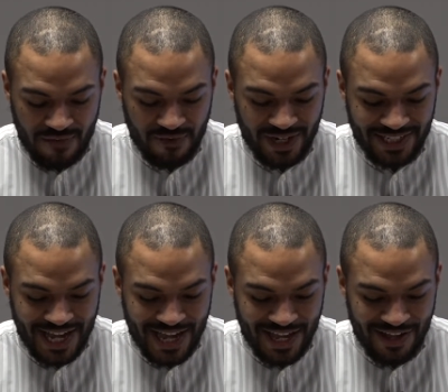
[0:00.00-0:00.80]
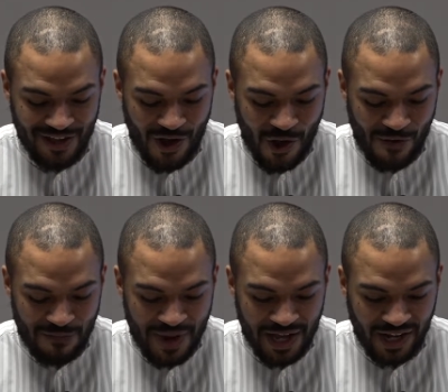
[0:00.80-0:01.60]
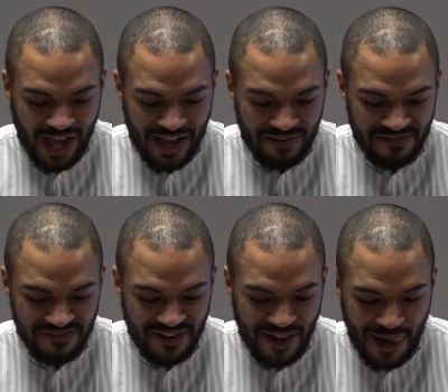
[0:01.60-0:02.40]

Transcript: every day of my life.